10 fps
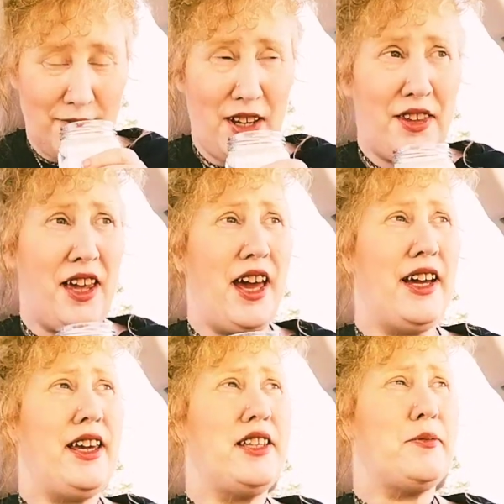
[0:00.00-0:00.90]
The
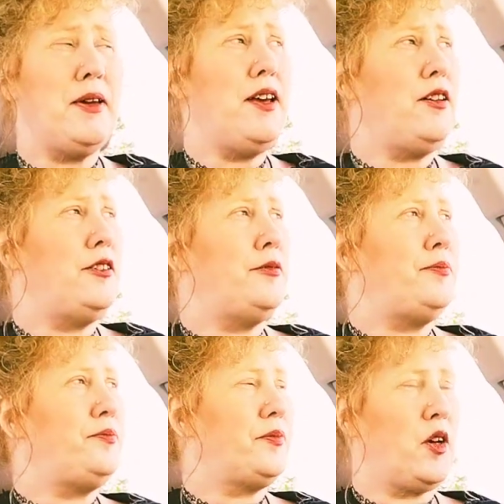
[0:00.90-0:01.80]
eggy smell.
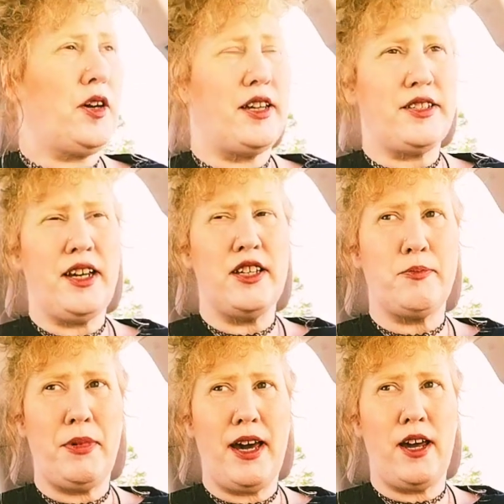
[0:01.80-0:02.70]
Okay, it's not as
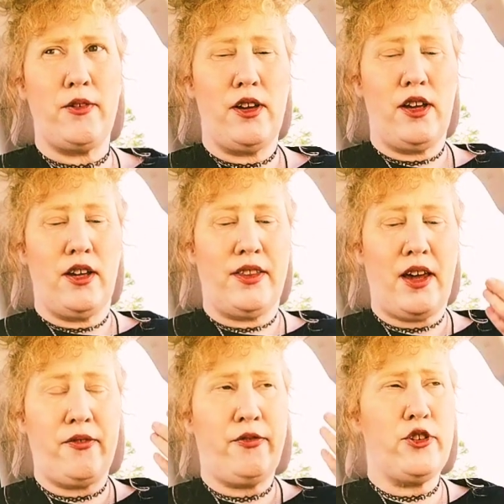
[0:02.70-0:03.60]
bad.
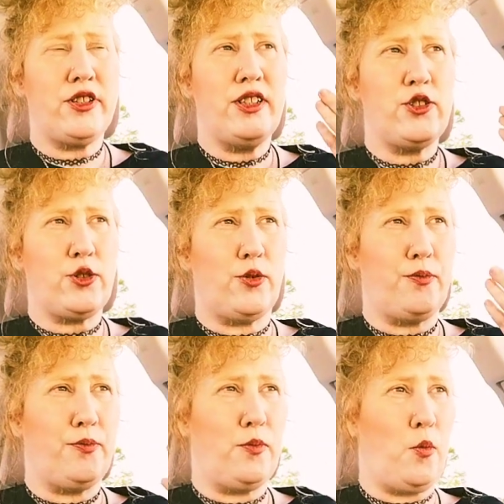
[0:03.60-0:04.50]
That first initial
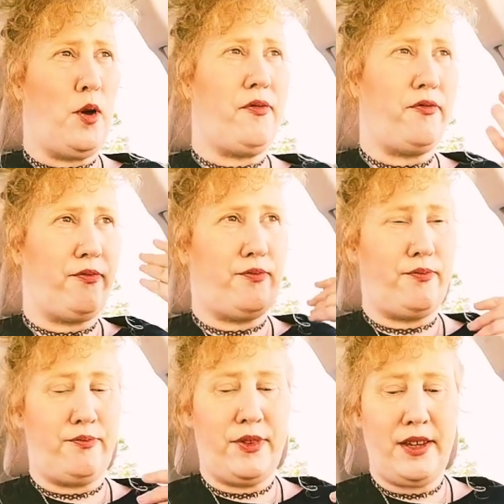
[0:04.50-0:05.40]
whiff
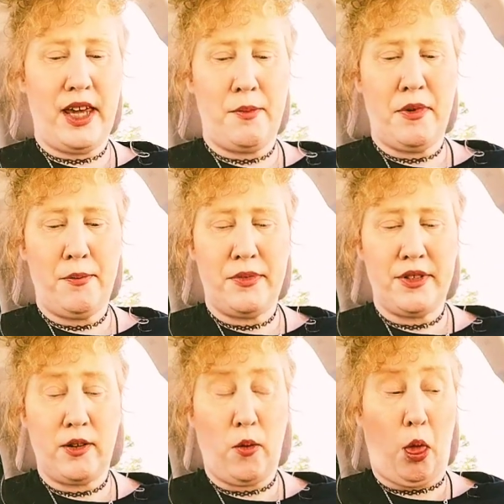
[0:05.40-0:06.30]
that came up was like,